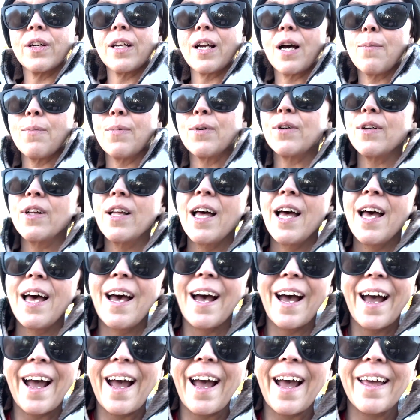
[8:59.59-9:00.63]
couple.
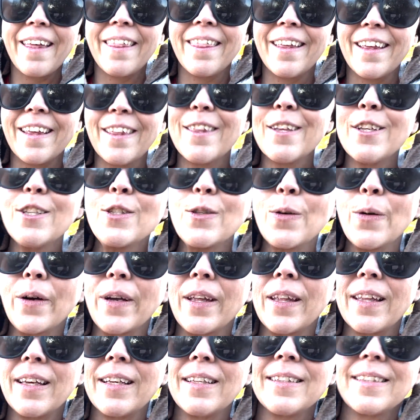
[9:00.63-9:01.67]
I think the
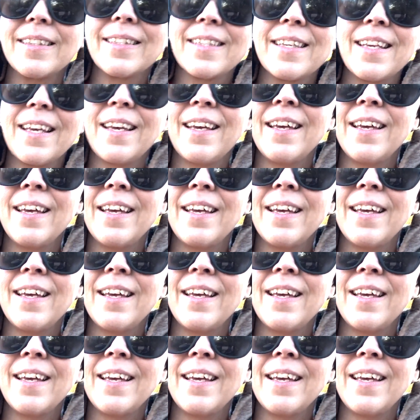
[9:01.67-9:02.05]
toilet's